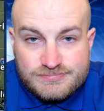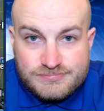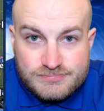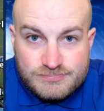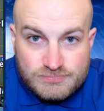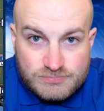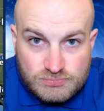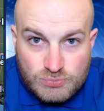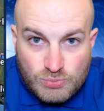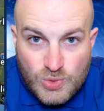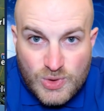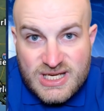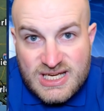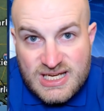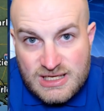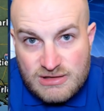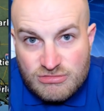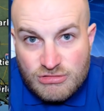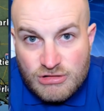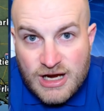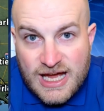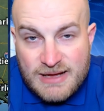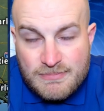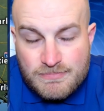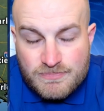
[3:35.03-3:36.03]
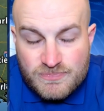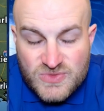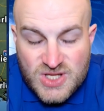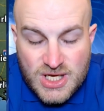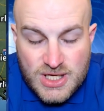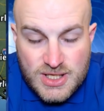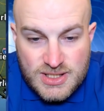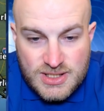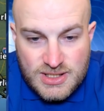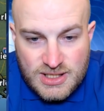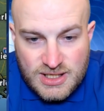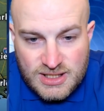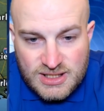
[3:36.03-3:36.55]
we need rain,
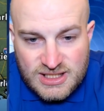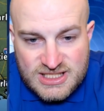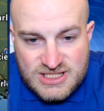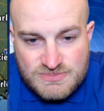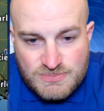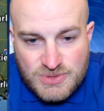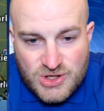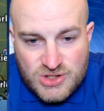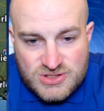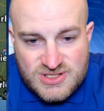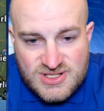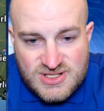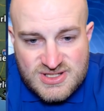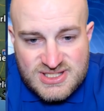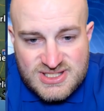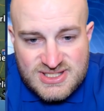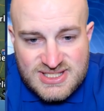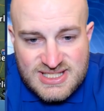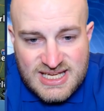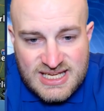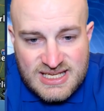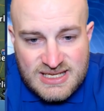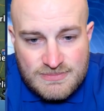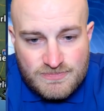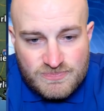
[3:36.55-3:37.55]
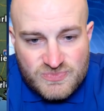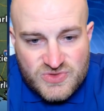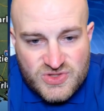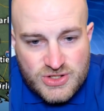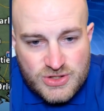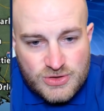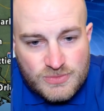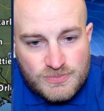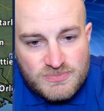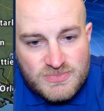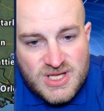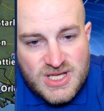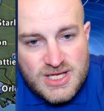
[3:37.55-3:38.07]
at least parts of the state
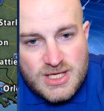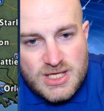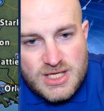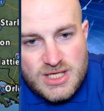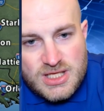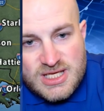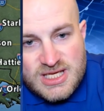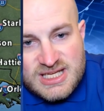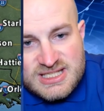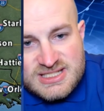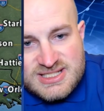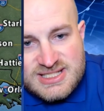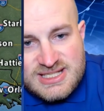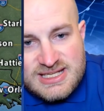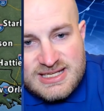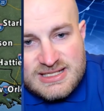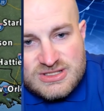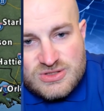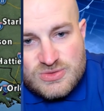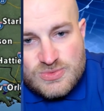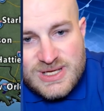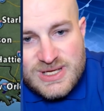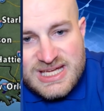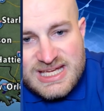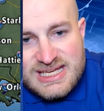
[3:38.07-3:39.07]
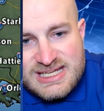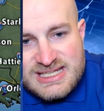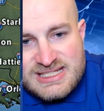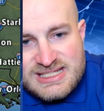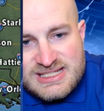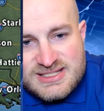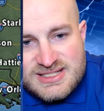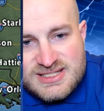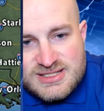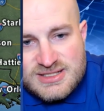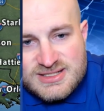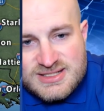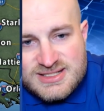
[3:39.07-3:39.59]
do. You can see as we get
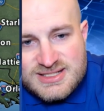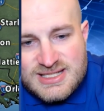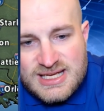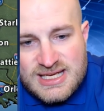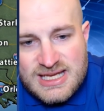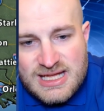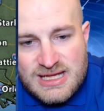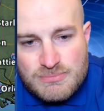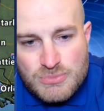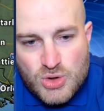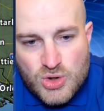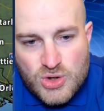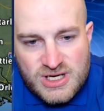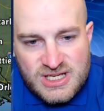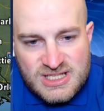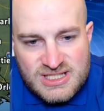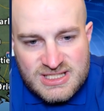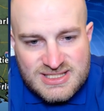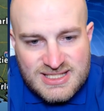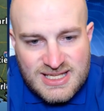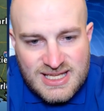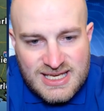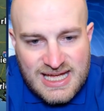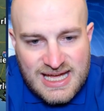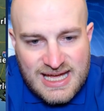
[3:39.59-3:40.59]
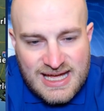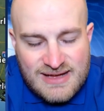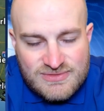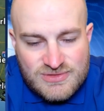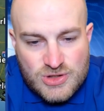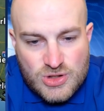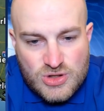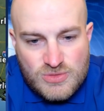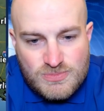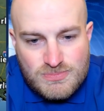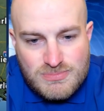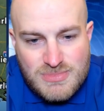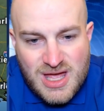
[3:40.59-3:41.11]
into Sunday morning, Sunday
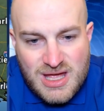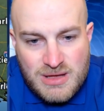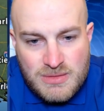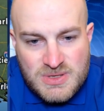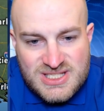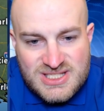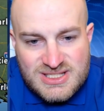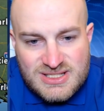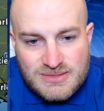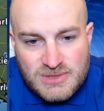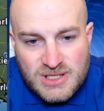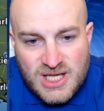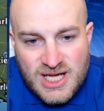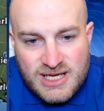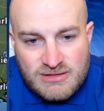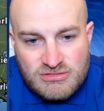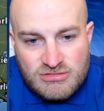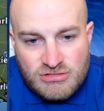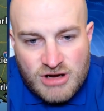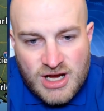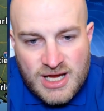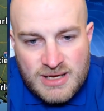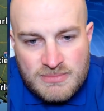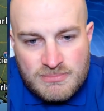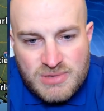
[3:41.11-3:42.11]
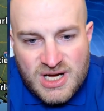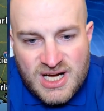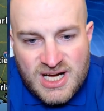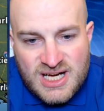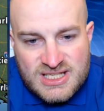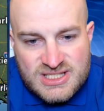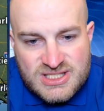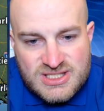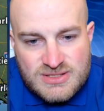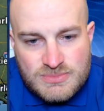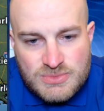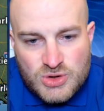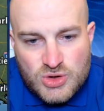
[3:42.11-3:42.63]
afternoon, maybe some light rain
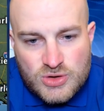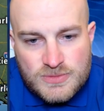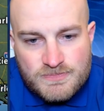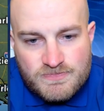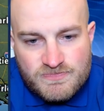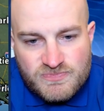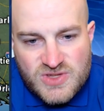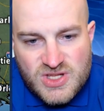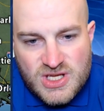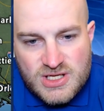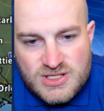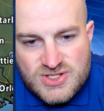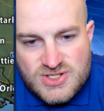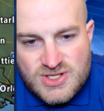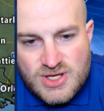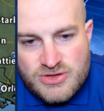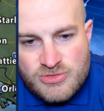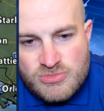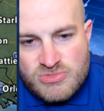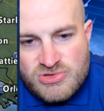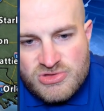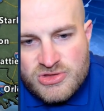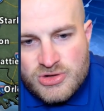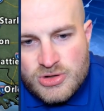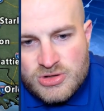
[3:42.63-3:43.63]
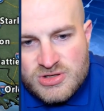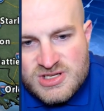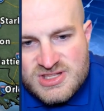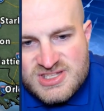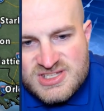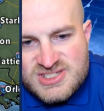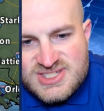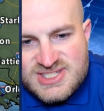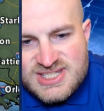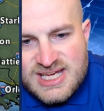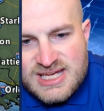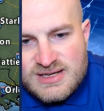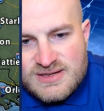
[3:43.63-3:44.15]
possible. Southern third of the
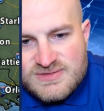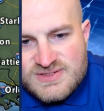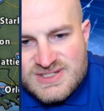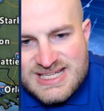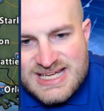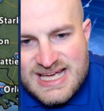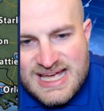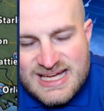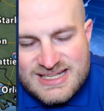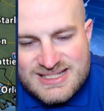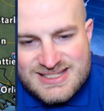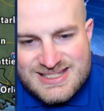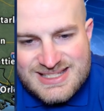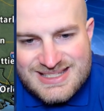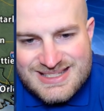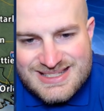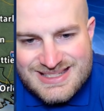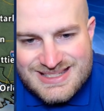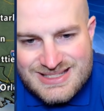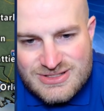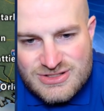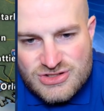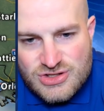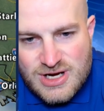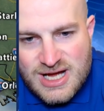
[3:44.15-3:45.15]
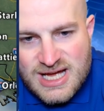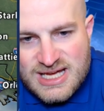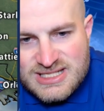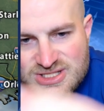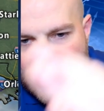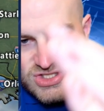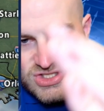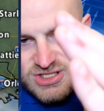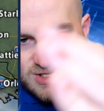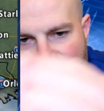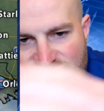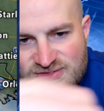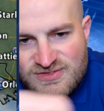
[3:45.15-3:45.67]
state of Texas tries
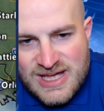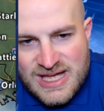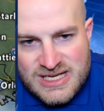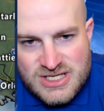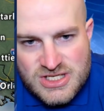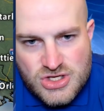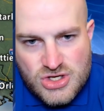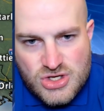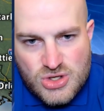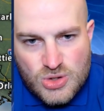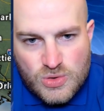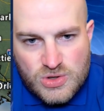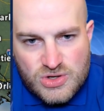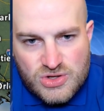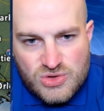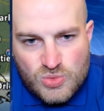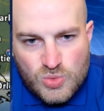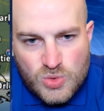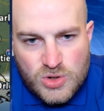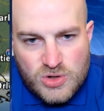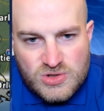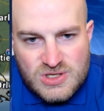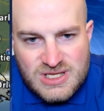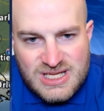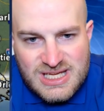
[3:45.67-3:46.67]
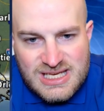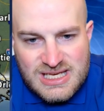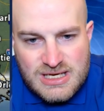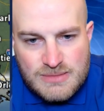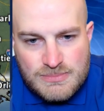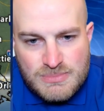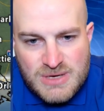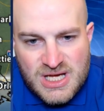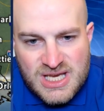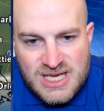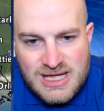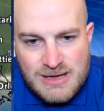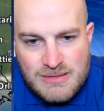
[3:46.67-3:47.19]
to advect northward into
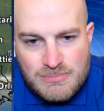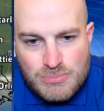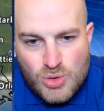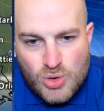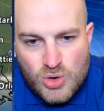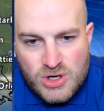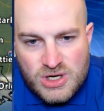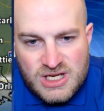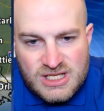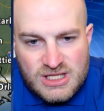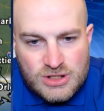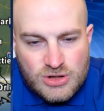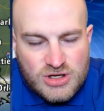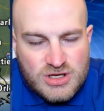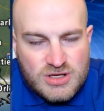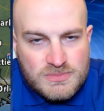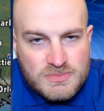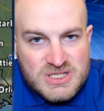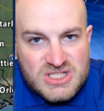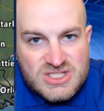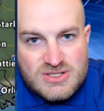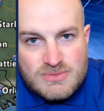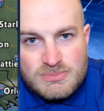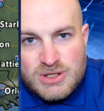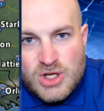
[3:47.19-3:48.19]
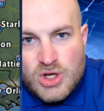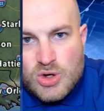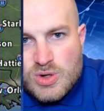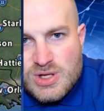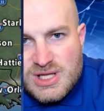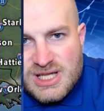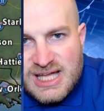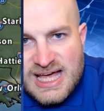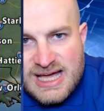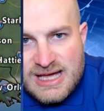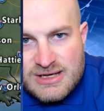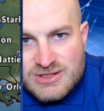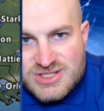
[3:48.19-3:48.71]
Monday morning. There could be some low
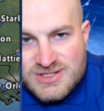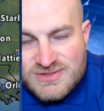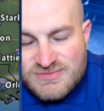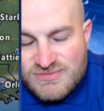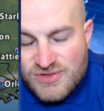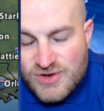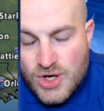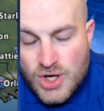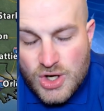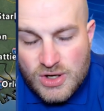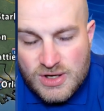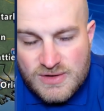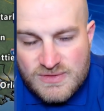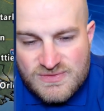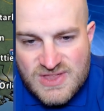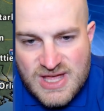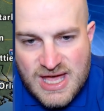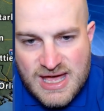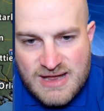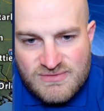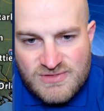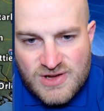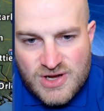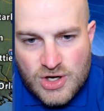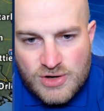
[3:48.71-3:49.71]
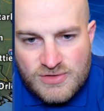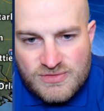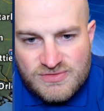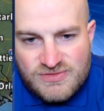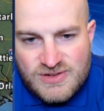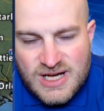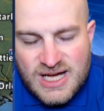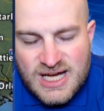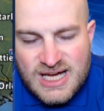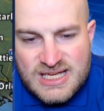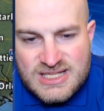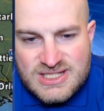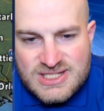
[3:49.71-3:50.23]
clouds and fog if that
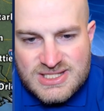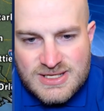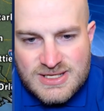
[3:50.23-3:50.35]
verifies,